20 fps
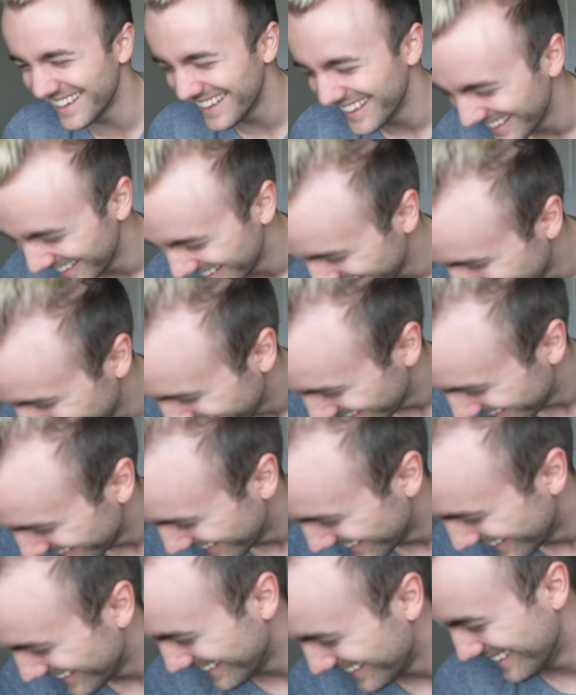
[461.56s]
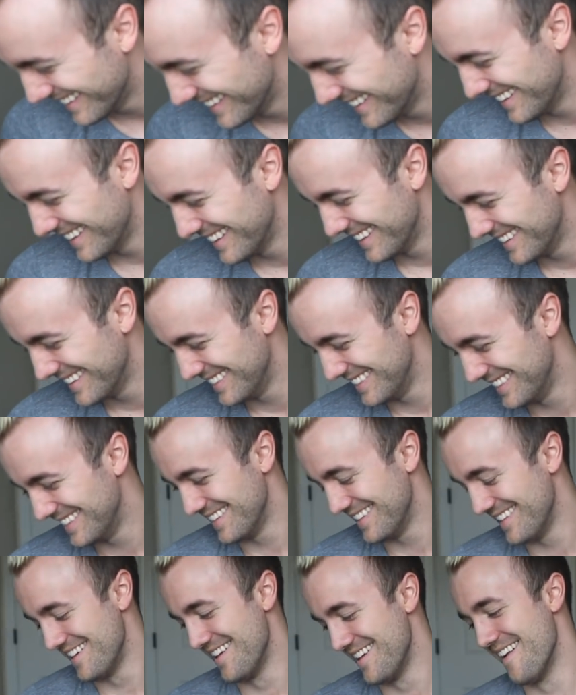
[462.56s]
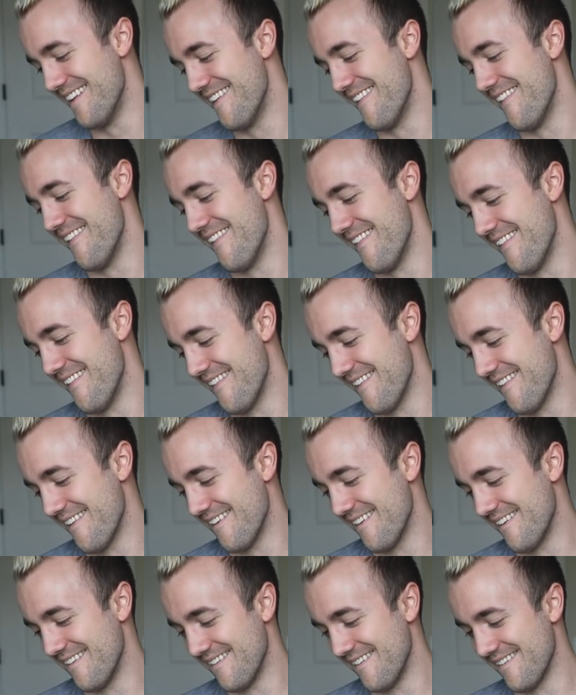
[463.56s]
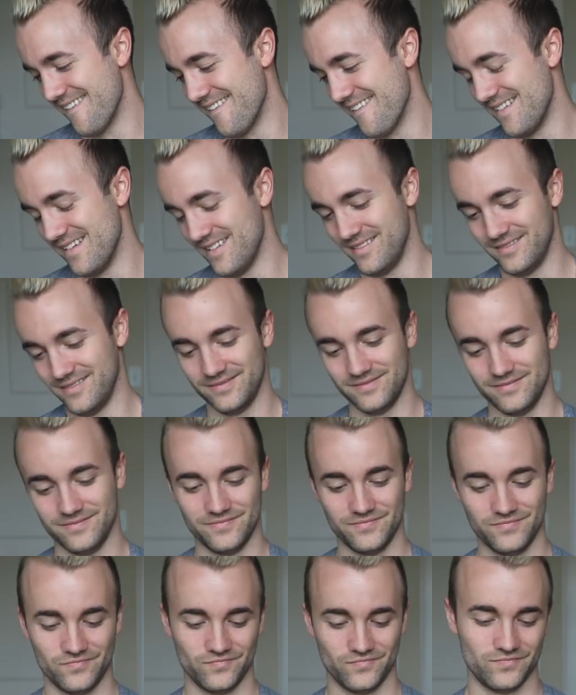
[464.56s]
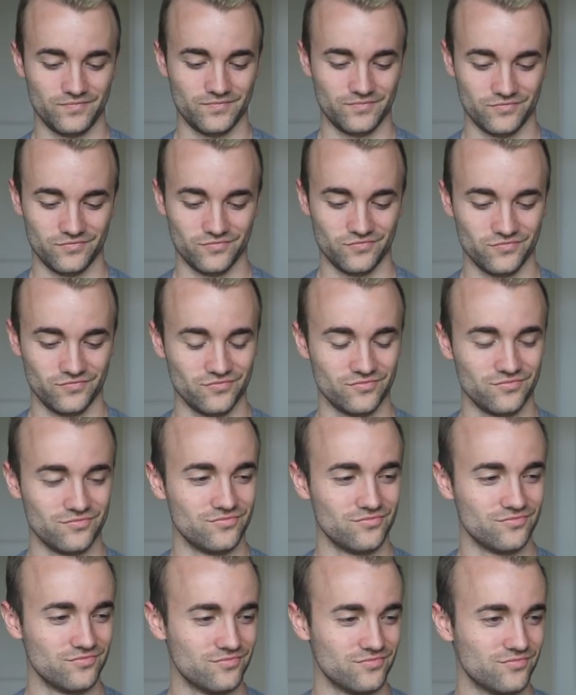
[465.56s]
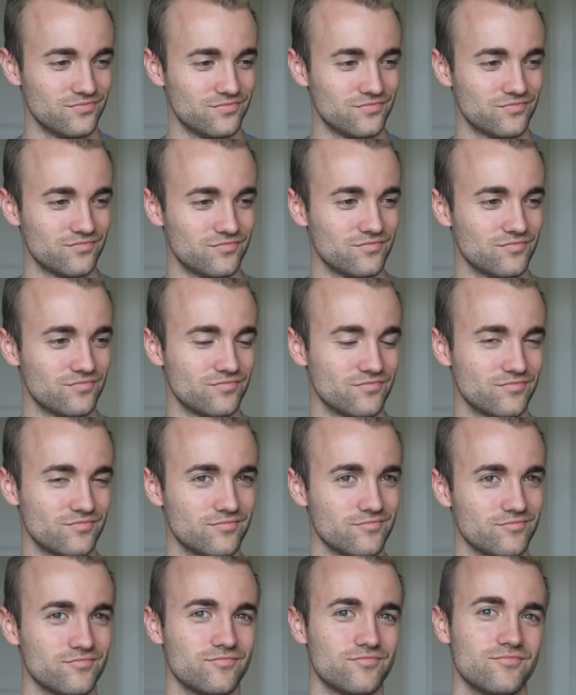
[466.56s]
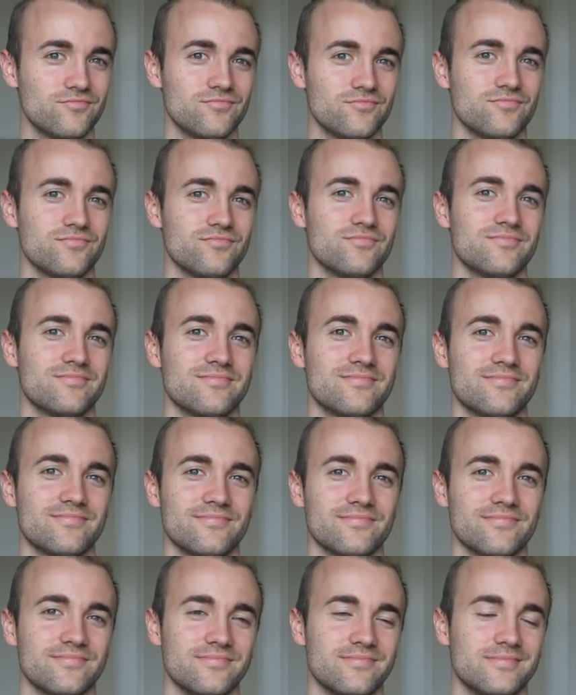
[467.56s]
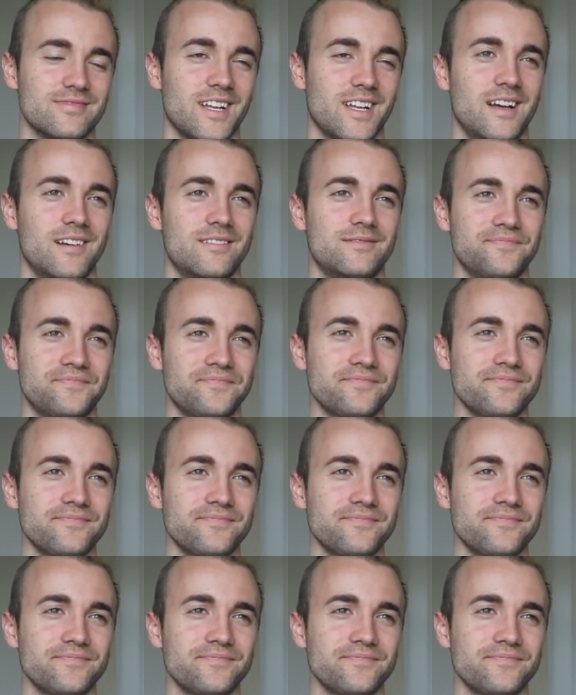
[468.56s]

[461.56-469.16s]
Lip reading: [no speech]